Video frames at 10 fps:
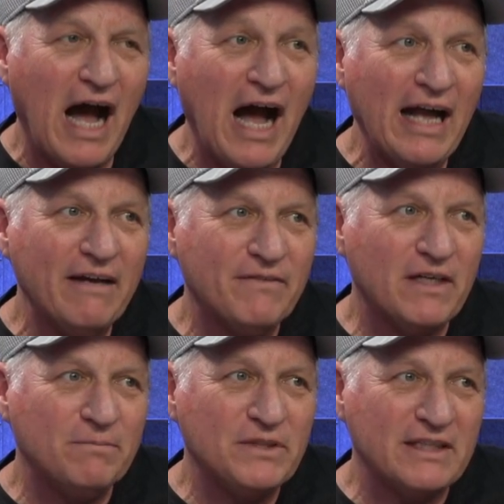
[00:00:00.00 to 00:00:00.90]
I have
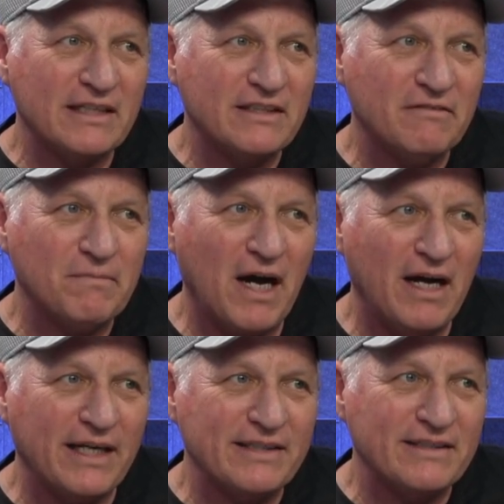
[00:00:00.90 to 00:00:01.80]
an obsessive
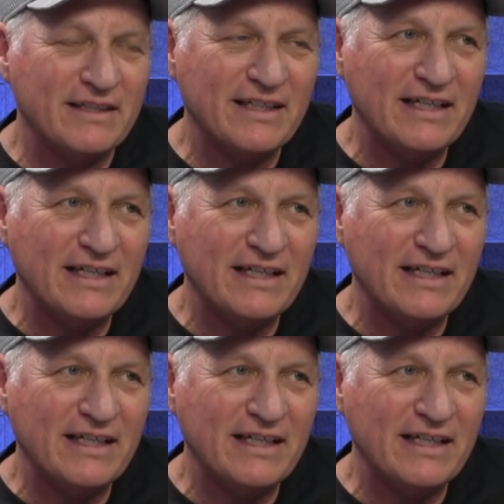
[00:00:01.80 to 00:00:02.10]
mind.